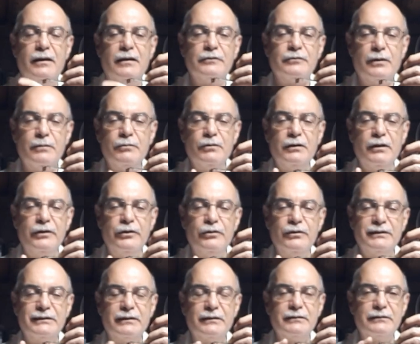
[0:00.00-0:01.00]
So I'm going to
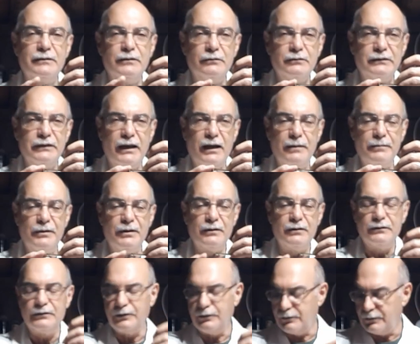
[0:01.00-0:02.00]
use this little tab
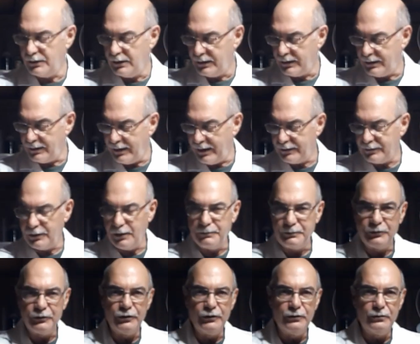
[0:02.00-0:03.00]
here to connect up
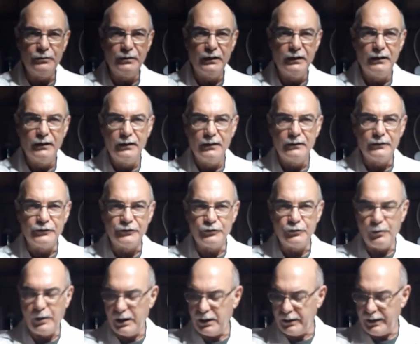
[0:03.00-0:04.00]
to the
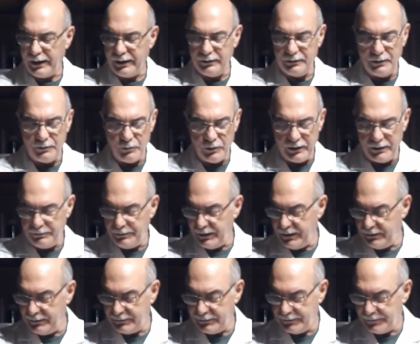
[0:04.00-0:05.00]
square end on one
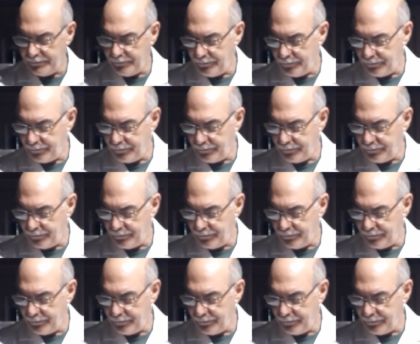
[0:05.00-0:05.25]
piece.